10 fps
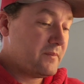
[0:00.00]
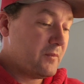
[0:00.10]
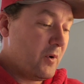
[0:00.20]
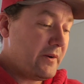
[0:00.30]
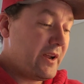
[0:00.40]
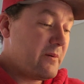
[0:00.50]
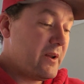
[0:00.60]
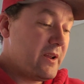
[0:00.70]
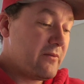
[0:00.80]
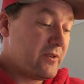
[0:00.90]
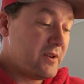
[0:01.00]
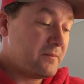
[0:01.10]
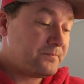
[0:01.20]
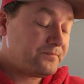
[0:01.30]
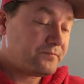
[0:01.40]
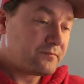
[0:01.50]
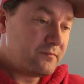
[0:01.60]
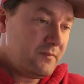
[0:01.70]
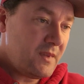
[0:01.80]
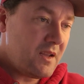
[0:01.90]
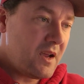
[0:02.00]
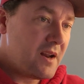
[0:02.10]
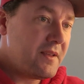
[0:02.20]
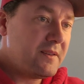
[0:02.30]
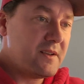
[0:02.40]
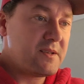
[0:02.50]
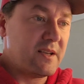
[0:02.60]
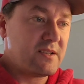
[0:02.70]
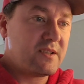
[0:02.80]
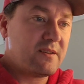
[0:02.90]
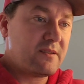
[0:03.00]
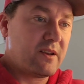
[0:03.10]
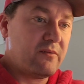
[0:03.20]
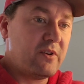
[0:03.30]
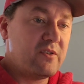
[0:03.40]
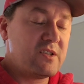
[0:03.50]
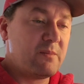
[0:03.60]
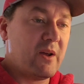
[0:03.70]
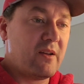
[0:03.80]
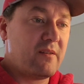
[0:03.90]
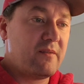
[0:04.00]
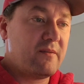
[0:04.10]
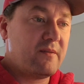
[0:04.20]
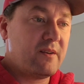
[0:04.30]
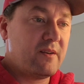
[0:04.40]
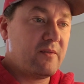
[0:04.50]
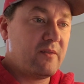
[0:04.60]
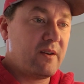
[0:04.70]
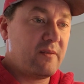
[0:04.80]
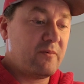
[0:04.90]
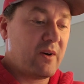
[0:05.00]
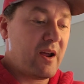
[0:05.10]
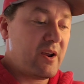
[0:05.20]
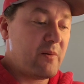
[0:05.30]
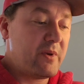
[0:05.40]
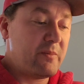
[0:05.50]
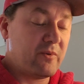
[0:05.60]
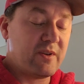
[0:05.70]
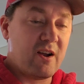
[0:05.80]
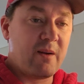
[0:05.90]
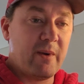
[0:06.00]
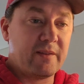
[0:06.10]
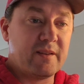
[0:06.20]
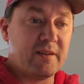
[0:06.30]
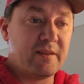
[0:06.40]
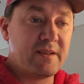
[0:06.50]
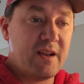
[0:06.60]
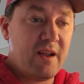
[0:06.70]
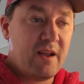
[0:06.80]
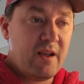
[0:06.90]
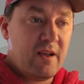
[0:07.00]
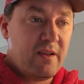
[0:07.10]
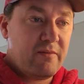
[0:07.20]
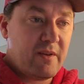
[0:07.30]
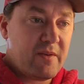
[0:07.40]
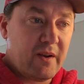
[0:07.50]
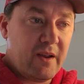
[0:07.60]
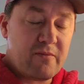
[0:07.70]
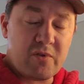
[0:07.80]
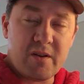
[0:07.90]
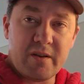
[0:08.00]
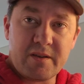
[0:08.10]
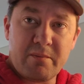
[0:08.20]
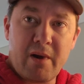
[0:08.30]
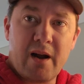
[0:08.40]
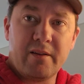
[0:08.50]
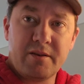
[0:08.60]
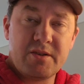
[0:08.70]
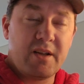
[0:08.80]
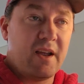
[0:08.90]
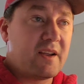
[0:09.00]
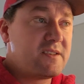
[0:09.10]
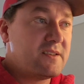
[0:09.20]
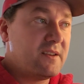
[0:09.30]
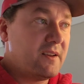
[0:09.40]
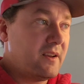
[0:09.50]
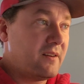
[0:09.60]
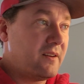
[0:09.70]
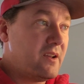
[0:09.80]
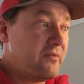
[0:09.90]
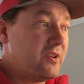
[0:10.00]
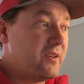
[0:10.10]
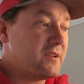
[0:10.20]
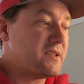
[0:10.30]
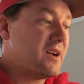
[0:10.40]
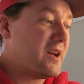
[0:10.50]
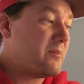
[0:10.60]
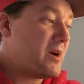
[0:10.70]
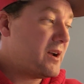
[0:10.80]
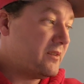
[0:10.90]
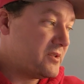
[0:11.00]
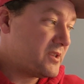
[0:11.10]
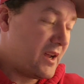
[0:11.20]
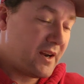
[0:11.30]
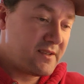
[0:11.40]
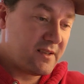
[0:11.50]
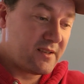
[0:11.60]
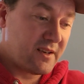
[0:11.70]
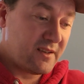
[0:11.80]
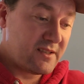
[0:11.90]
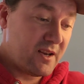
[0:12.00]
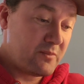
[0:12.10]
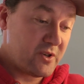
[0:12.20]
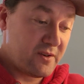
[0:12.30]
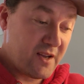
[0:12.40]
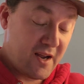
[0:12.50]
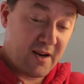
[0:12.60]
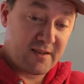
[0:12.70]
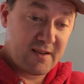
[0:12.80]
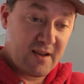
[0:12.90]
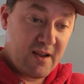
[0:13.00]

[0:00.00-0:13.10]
One thing about Ifta, I think this gets confused about when I hear people talk about this. They think Ifta is a mileage tax, and Ifta is not a mileage tax, it's a consumption tax.